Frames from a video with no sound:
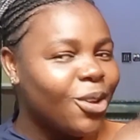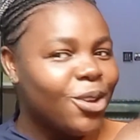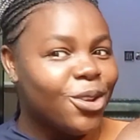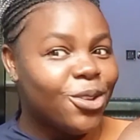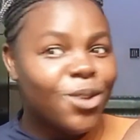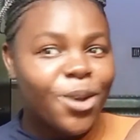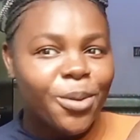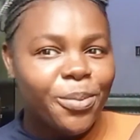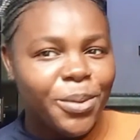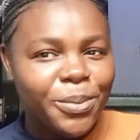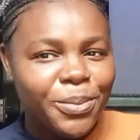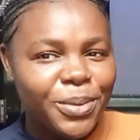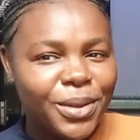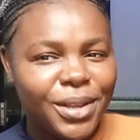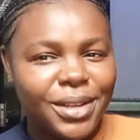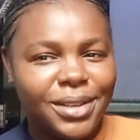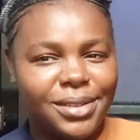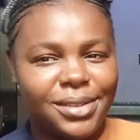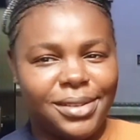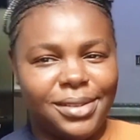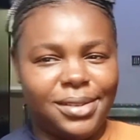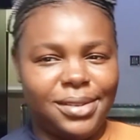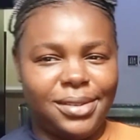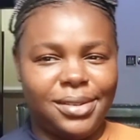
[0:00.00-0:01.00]
You know the
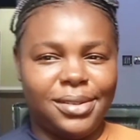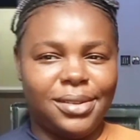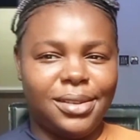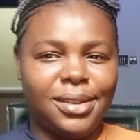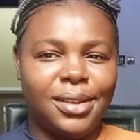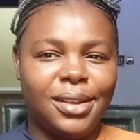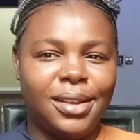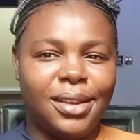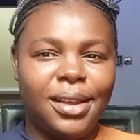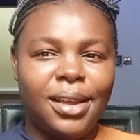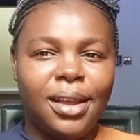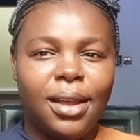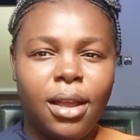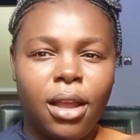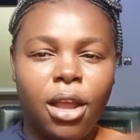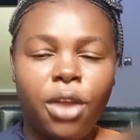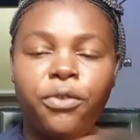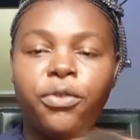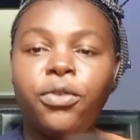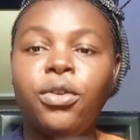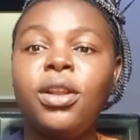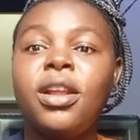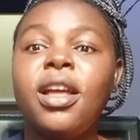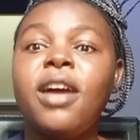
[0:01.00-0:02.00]
case.
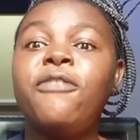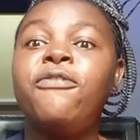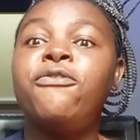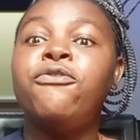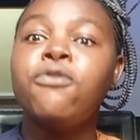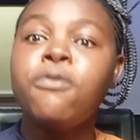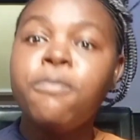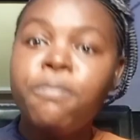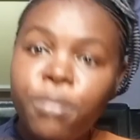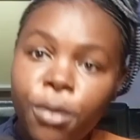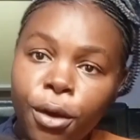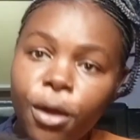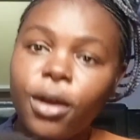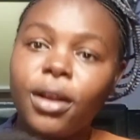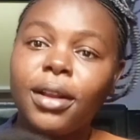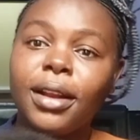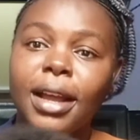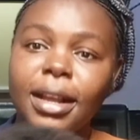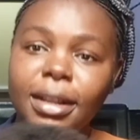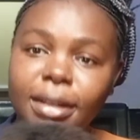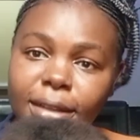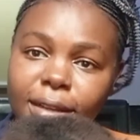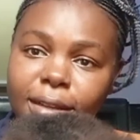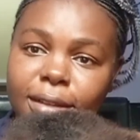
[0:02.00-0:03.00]
If you left full block
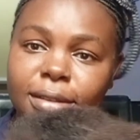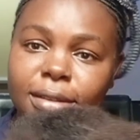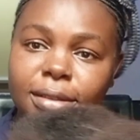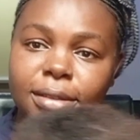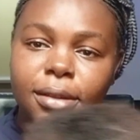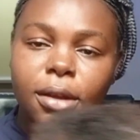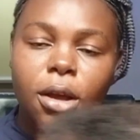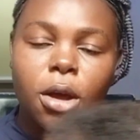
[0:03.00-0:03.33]
like this,